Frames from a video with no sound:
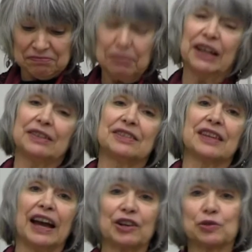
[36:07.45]
might its
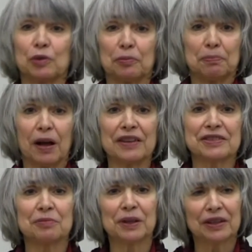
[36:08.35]
actual
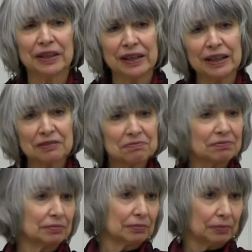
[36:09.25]
possibility
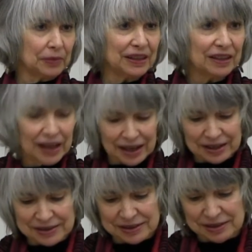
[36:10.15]
be
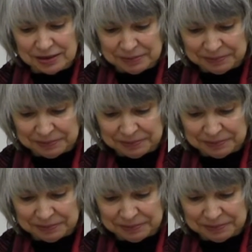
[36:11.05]
enhanced?